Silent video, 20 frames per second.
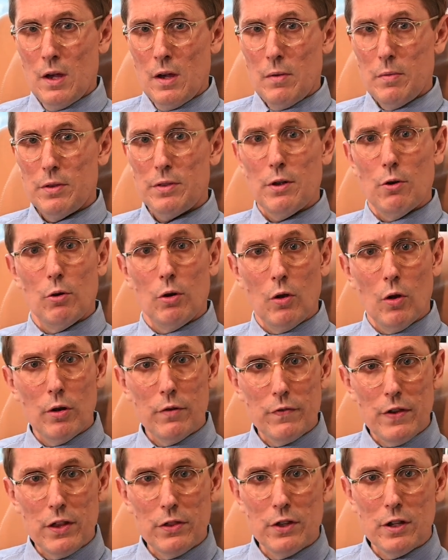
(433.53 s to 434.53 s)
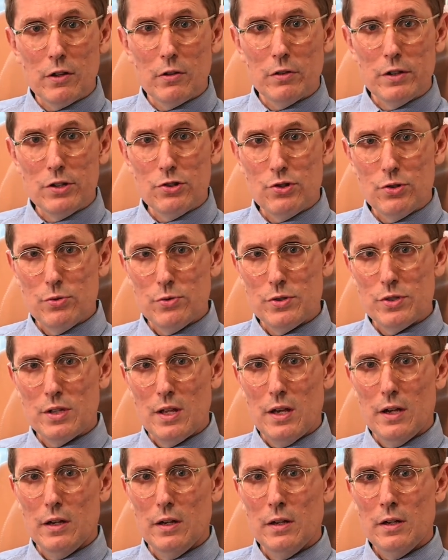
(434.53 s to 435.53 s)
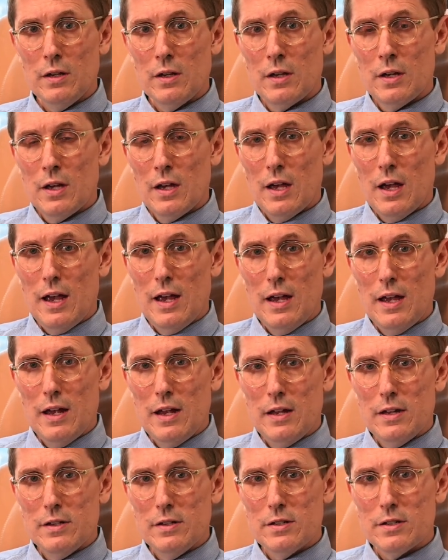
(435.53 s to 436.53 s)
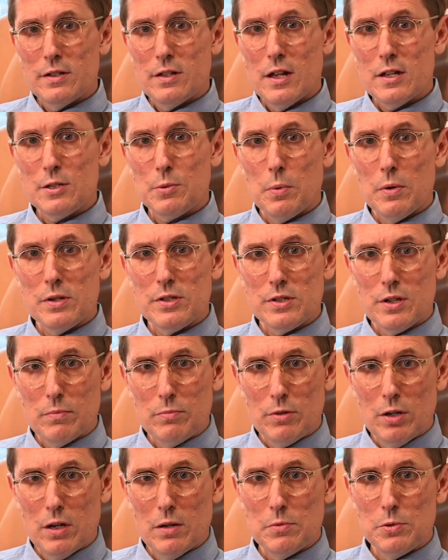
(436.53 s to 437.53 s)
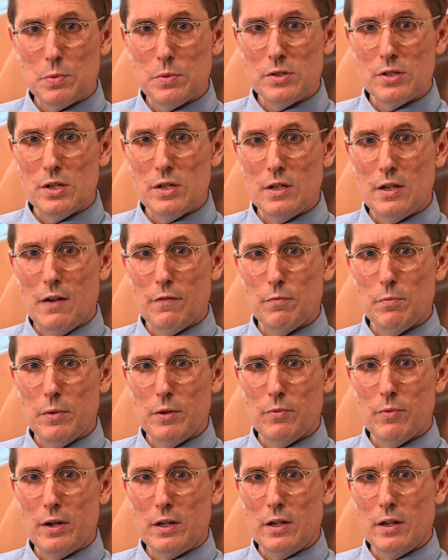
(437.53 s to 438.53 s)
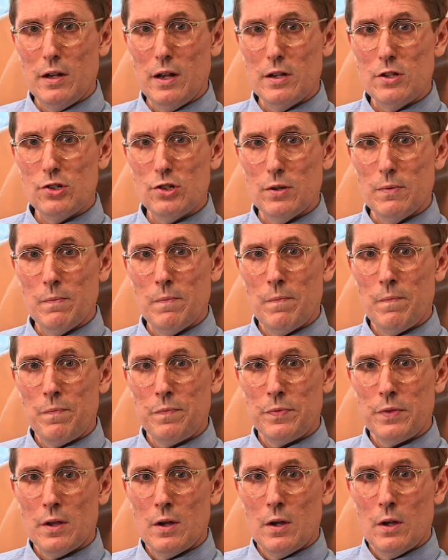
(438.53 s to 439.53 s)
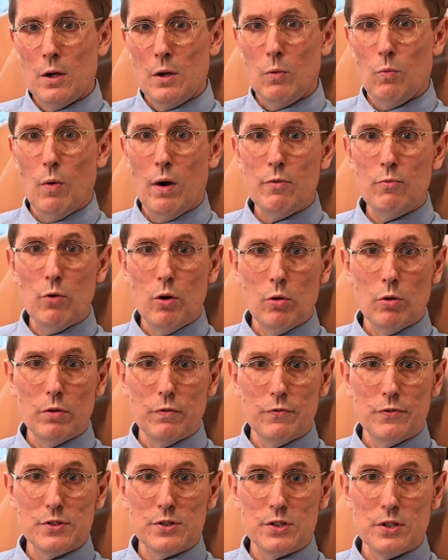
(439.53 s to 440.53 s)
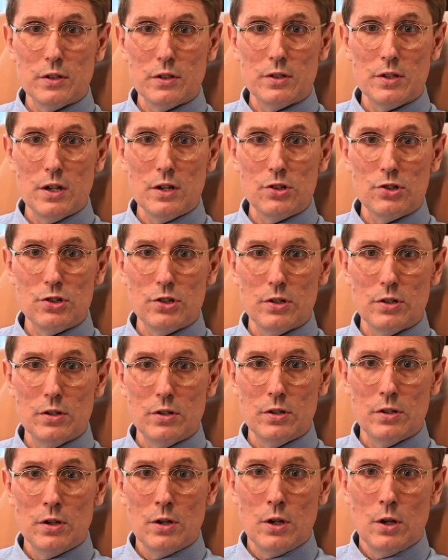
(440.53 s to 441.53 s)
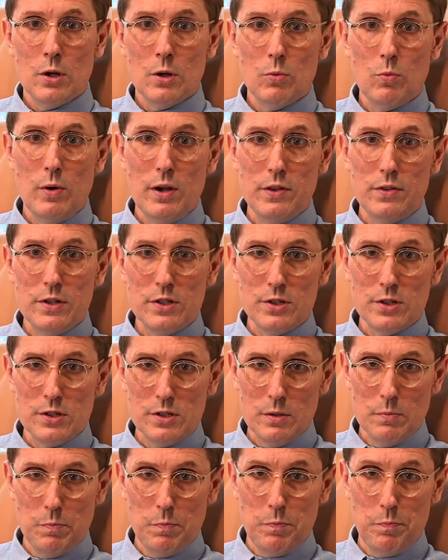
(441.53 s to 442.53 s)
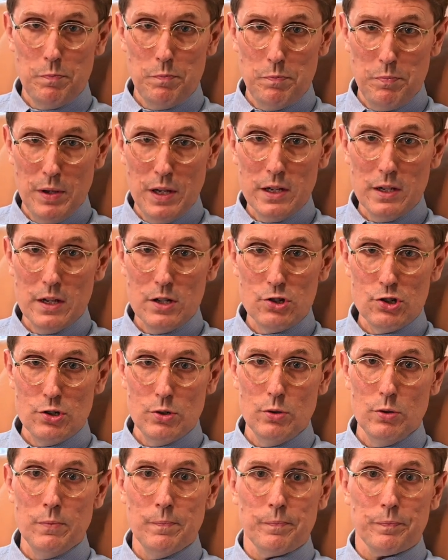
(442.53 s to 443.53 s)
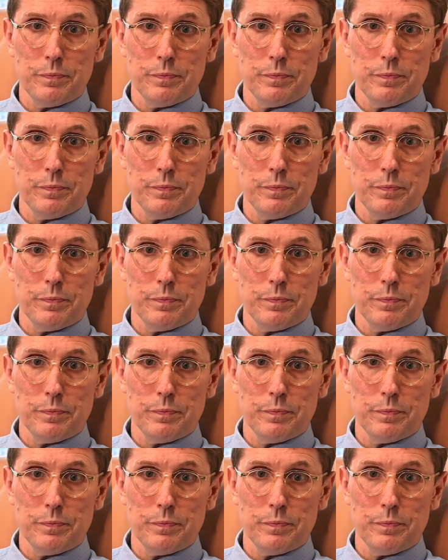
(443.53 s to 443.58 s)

But there are a lot of ethical issues there, and that's why sometimes we see government regulation. One role of facilitation where this is a big issue